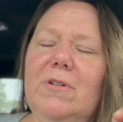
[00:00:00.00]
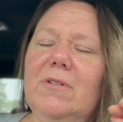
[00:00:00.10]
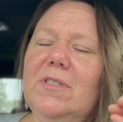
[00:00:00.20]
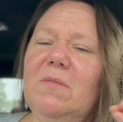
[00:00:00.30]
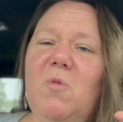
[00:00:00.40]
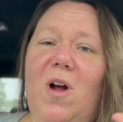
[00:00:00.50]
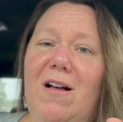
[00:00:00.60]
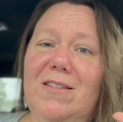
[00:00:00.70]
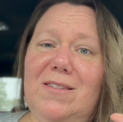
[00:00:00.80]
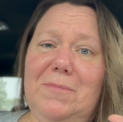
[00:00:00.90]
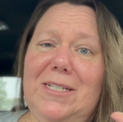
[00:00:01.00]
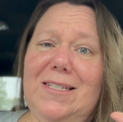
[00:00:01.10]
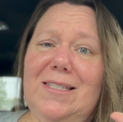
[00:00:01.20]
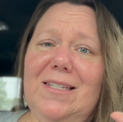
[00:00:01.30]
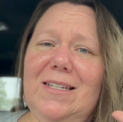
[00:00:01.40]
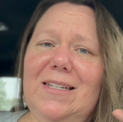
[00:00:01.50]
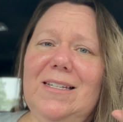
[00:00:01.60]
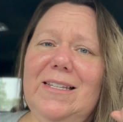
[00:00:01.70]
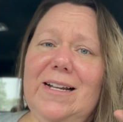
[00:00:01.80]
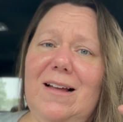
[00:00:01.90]
some more awesomeness
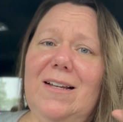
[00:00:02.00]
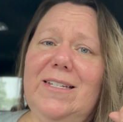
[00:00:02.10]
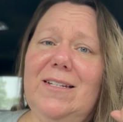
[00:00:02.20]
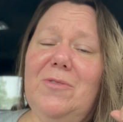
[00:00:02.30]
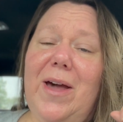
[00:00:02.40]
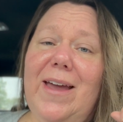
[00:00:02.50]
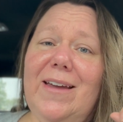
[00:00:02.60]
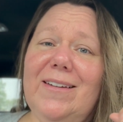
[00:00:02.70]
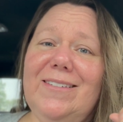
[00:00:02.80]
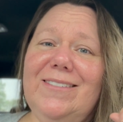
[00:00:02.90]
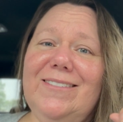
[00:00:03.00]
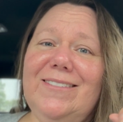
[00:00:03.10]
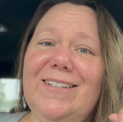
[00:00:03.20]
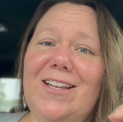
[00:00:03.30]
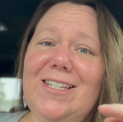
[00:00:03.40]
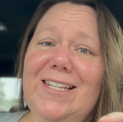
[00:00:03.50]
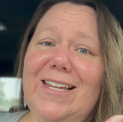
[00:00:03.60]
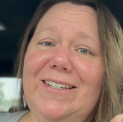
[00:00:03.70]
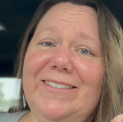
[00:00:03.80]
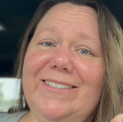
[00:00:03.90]
that God did, okay? I'll see you then.